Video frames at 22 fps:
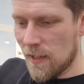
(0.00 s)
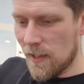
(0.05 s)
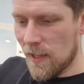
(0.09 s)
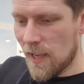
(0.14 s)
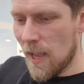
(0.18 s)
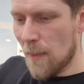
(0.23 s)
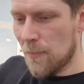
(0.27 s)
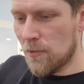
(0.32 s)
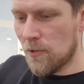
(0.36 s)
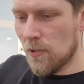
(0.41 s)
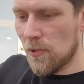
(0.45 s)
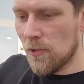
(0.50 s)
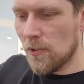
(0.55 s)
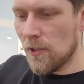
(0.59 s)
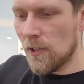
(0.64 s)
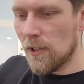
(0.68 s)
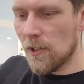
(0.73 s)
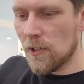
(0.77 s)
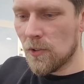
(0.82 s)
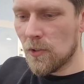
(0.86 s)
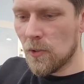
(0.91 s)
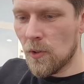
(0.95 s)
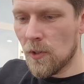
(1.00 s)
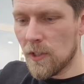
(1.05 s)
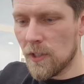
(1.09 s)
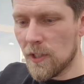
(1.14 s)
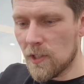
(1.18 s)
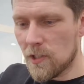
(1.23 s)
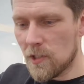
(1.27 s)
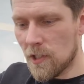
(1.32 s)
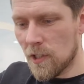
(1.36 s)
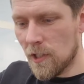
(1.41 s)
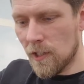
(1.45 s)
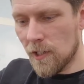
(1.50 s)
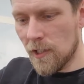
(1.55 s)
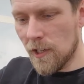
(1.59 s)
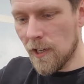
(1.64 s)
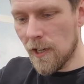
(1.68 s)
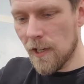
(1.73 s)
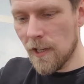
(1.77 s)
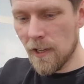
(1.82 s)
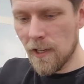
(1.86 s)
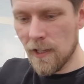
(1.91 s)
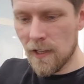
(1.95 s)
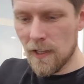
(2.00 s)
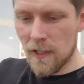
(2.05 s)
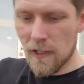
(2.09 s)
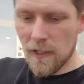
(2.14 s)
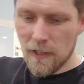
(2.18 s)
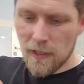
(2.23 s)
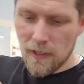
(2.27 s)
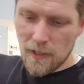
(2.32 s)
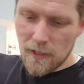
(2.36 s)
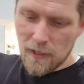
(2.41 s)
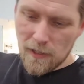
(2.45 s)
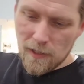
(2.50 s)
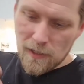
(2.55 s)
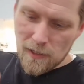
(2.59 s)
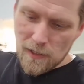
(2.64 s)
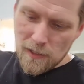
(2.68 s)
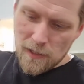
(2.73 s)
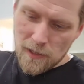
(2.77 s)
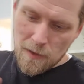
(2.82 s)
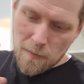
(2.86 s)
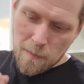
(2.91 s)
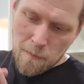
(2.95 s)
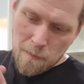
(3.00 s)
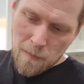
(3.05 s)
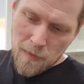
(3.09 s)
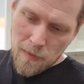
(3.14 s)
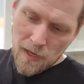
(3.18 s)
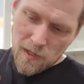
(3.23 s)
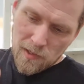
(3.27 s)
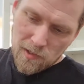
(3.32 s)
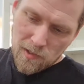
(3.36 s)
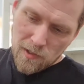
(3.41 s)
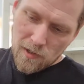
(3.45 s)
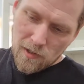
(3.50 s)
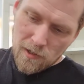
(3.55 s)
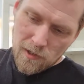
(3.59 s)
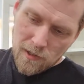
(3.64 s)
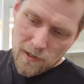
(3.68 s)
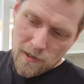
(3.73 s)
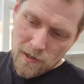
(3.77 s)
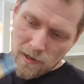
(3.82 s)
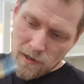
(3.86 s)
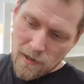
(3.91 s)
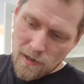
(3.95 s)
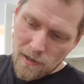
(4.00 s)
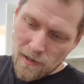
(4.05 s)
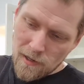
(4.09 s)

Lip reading: Absolutely adore this color. Amazing car.